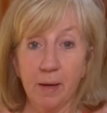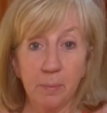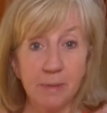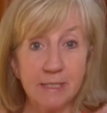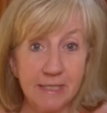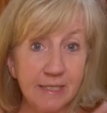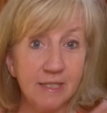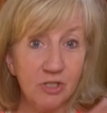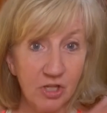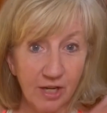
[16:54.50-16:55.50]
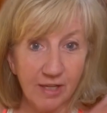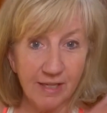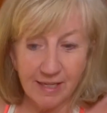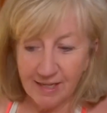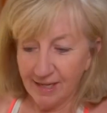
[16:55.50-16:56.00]
biscuits and
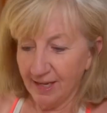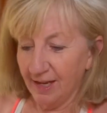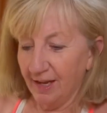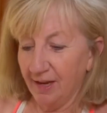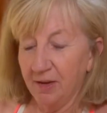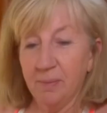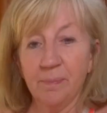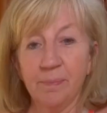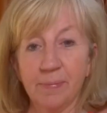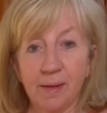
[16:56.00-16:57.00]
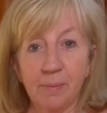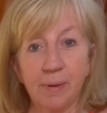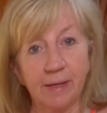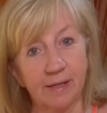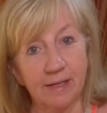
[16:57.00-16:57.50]
jelly.
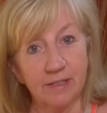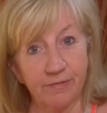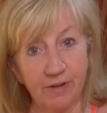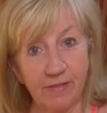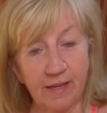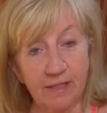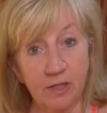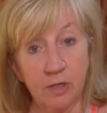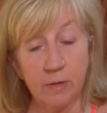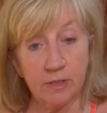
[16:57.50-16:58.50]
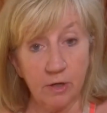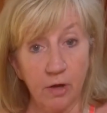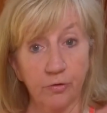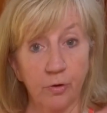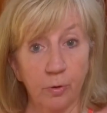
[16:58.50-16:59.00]
But it's a fun thing to do. It's
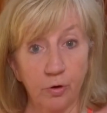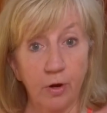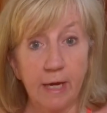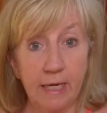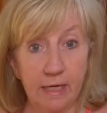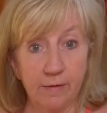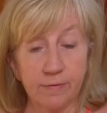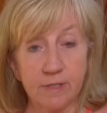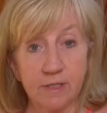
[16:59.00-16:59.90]
also a great gift